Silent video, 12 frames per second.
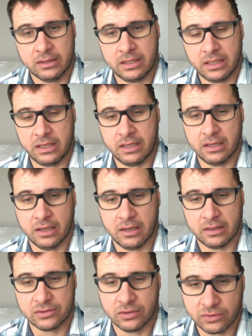the,
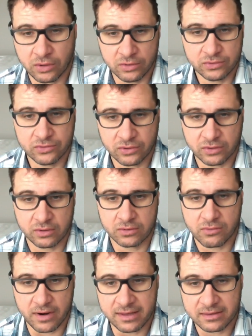uh, so those are
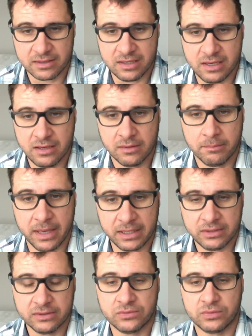Kratky
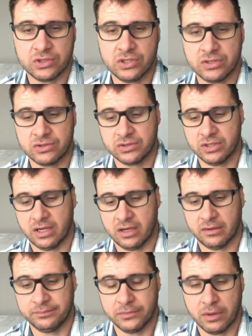methods, which is
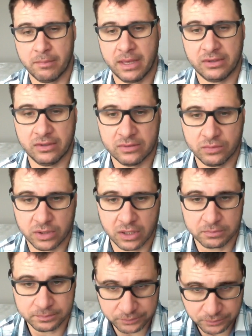uh, a method
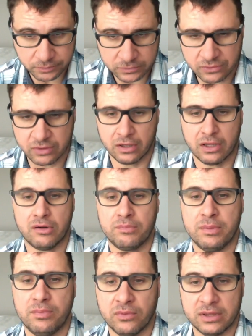where so a lot of
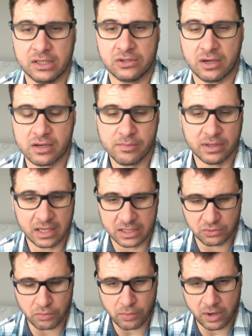people when they talk about
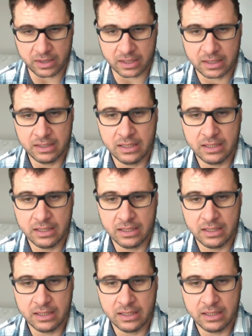hydroponic,